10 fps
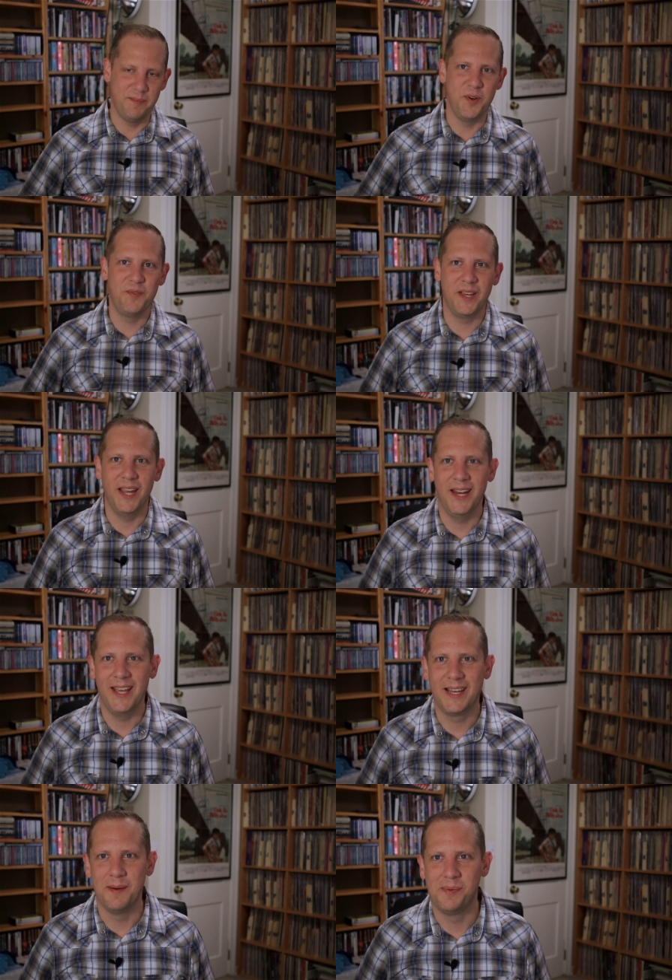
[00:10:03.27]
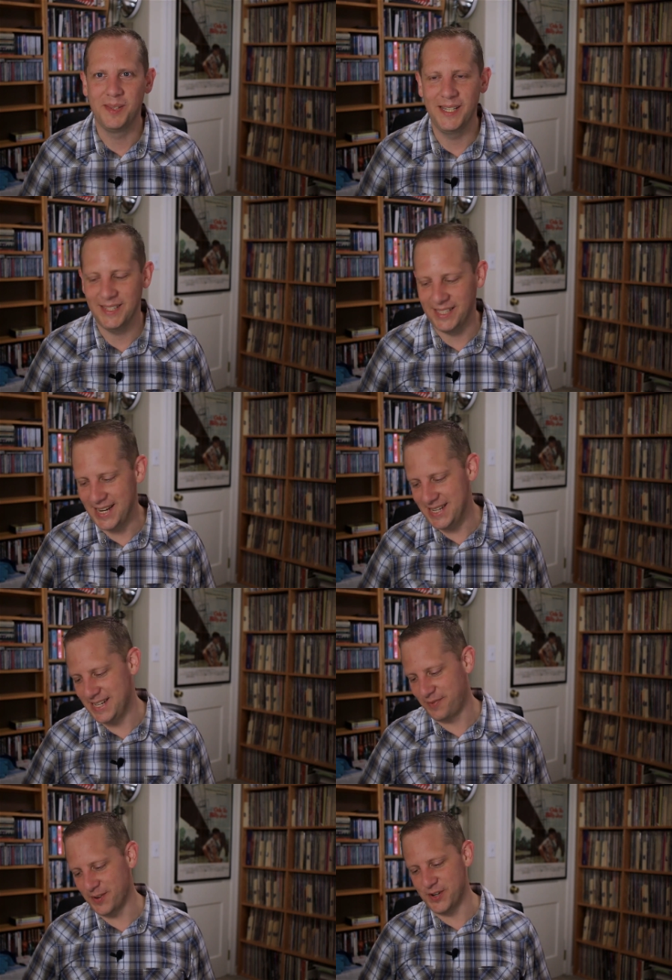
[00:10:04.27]
up, moving in a completely
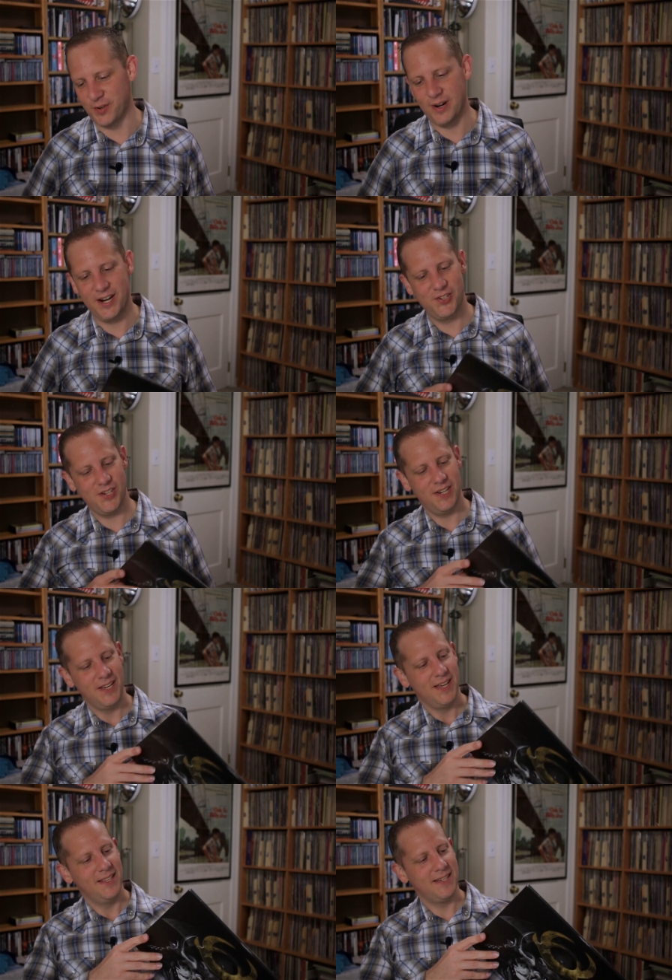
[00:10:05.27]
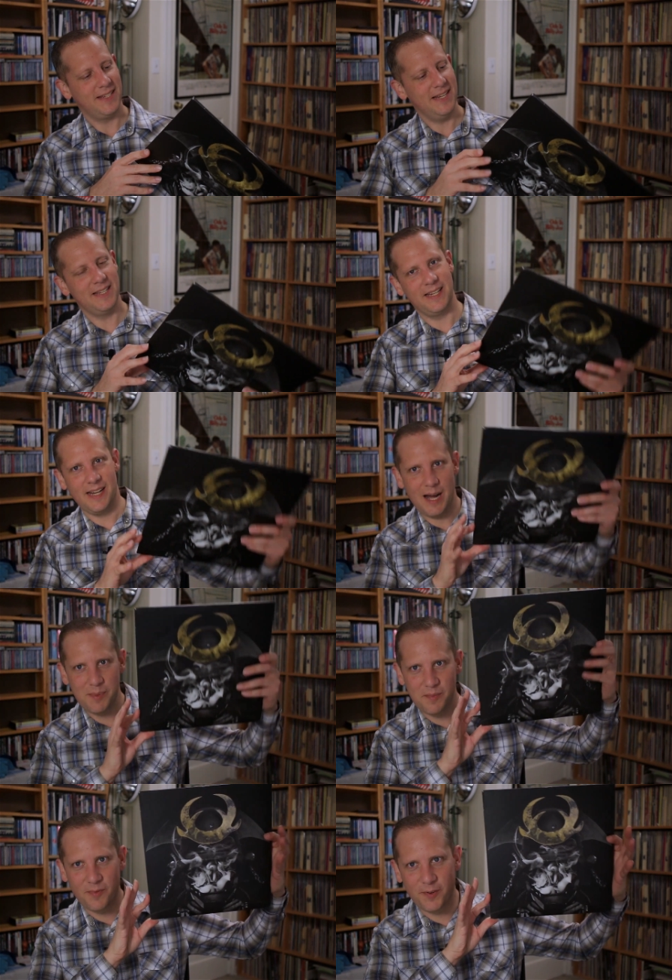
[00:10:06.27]
different direction. This is an
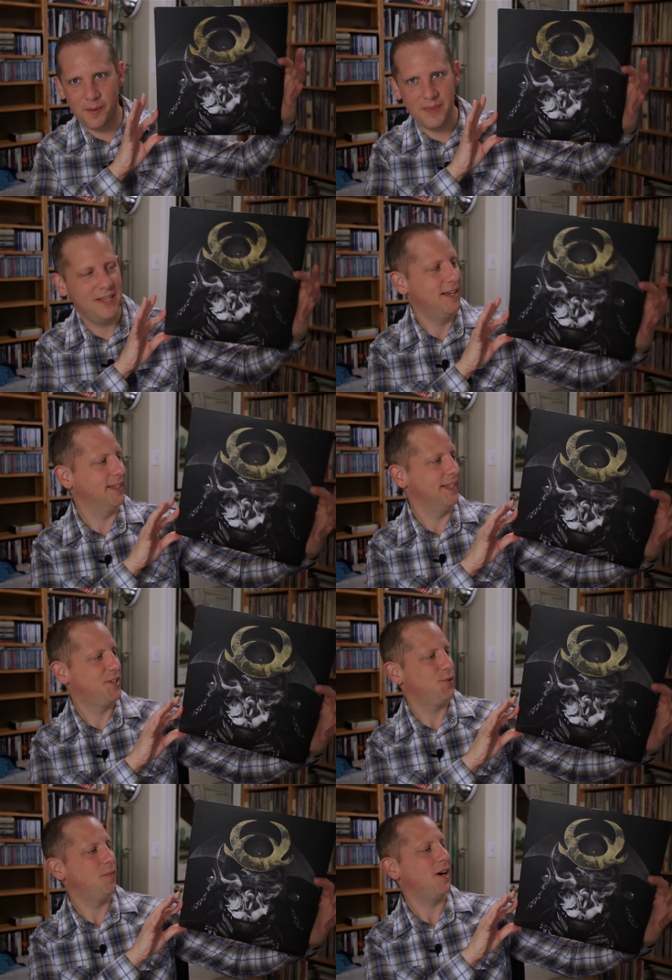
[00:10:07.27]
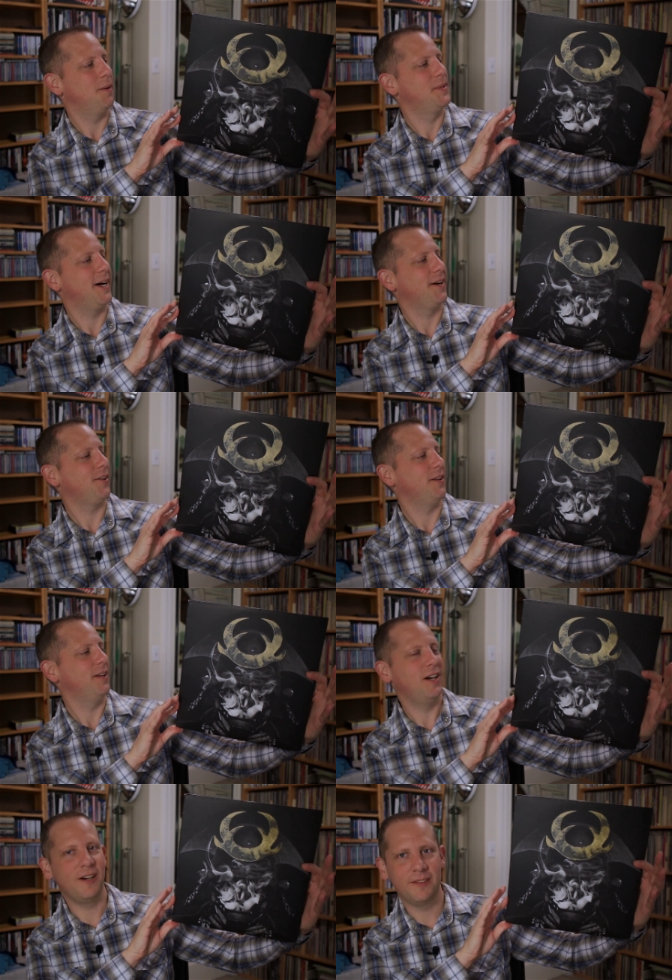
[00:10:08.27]
album from the Glitch Mob titled
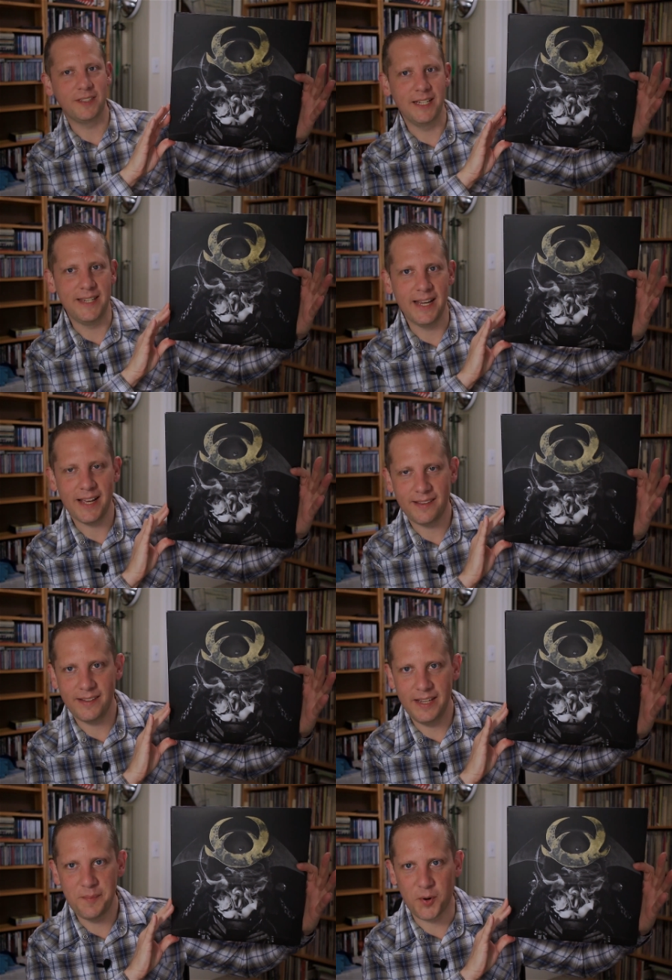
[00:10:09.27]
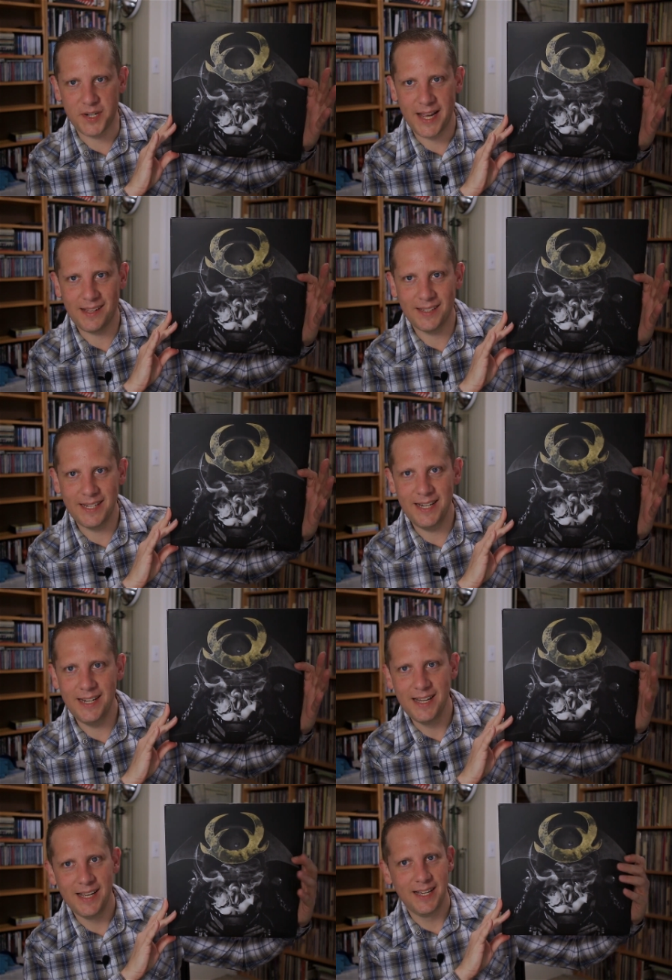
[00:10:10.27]
Love, Death,
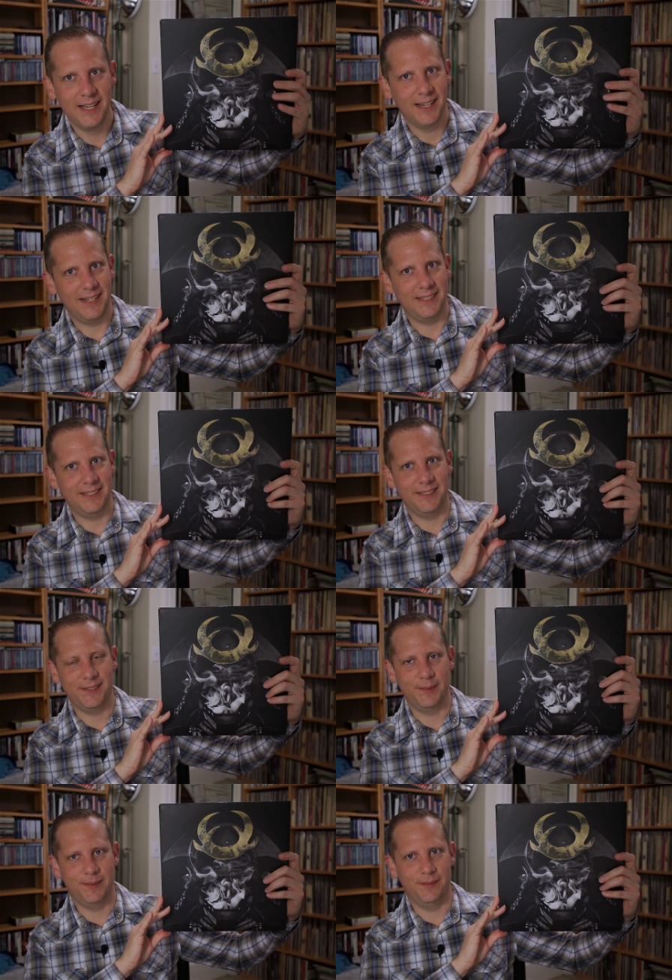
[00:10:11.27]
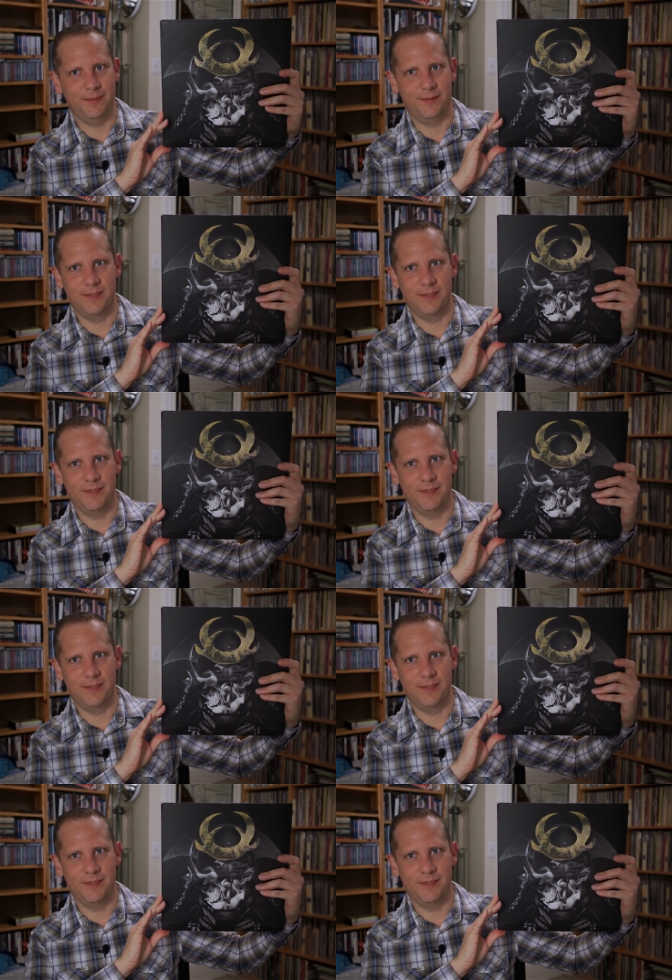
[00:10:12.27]
Immortality. Uh,